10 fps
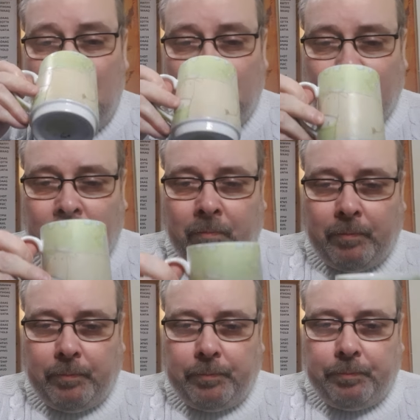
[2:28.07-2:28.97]

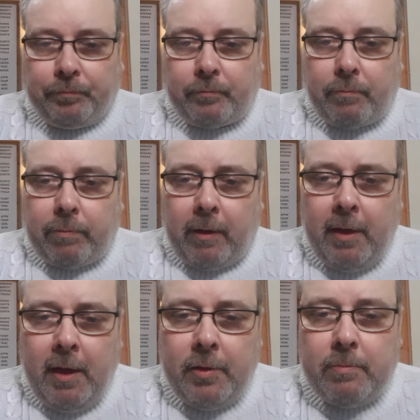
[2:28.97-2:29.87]

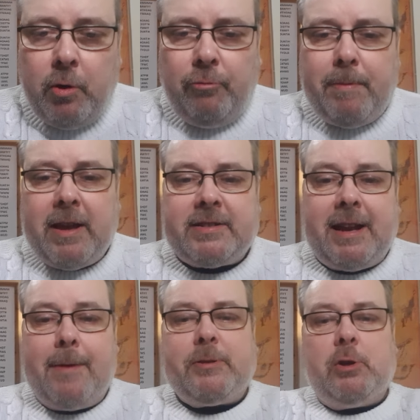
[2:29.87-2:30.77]
The move makes an
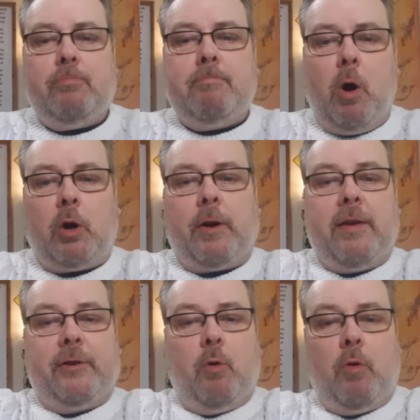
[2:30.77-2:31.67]
absolute mockery
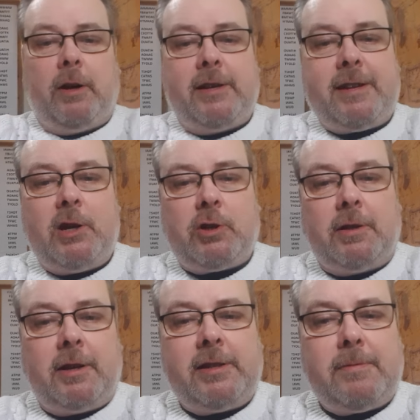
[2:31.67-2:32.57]
of an
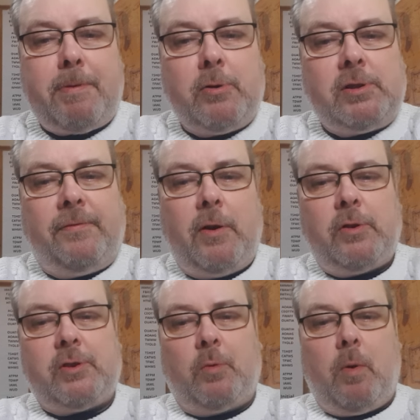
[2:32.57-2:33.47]
organisation that is supposed to
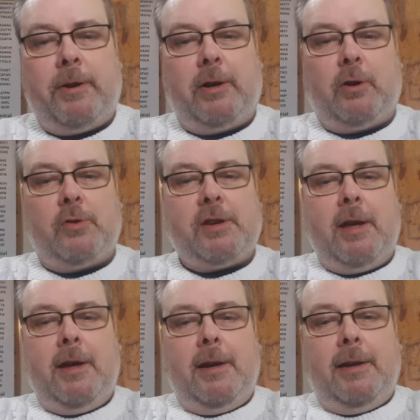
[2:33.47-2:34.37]
focus on women and girls
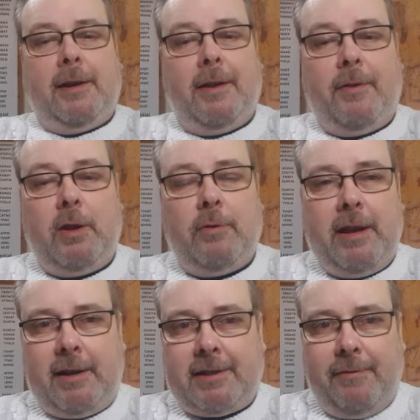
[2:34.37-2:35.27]
and the
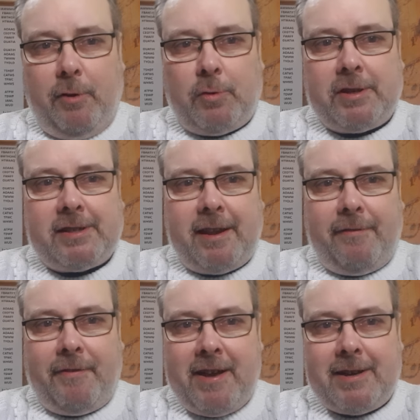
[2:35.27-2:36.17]
unique difficulties they
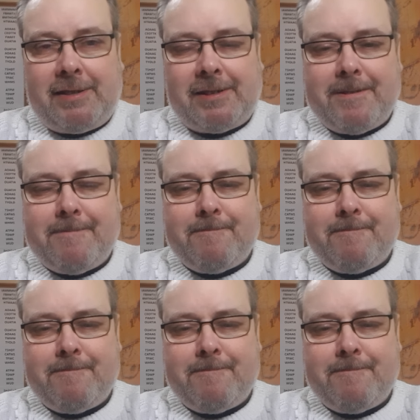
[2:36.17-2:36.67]
face.